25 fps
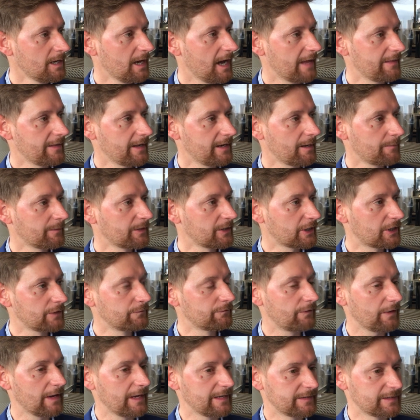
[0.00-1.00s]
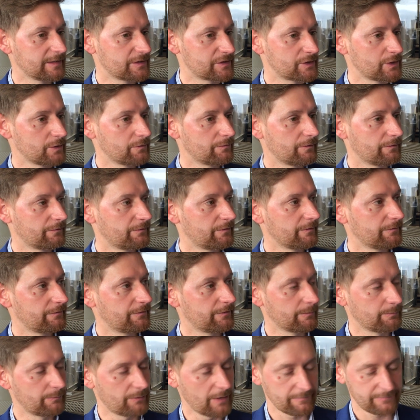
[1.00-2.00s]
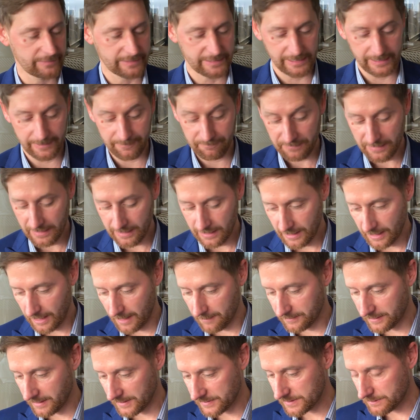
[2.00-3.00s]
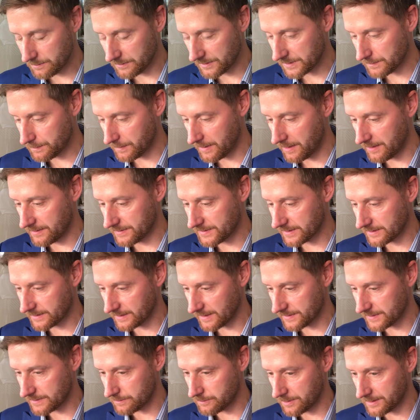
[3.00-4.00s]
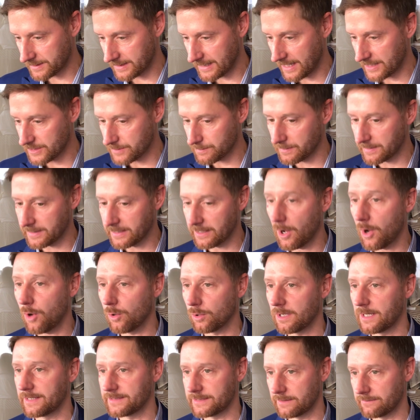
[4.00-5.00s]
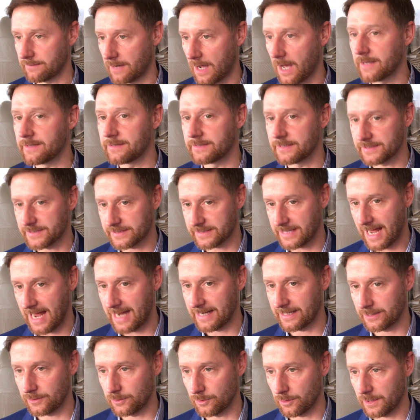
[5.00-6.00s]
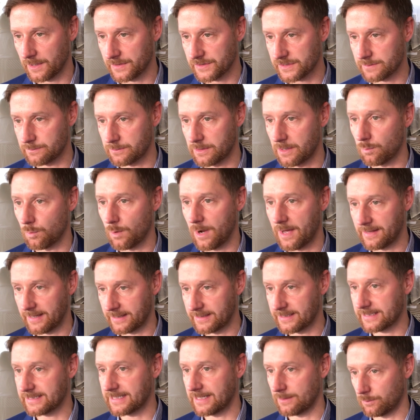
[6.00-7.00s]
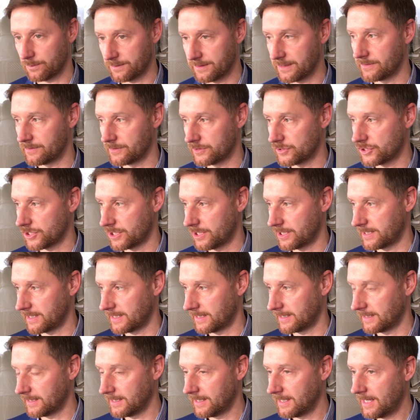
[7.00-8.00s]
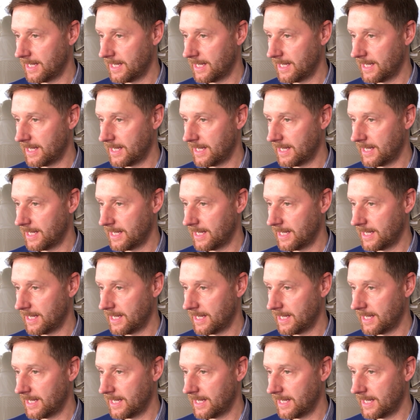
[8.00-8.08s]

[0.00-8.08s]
And then I'm going to conflate these two for brevity. Customer experience and customer engagement, the whole idea of understanding your customer and where they sit within the journey.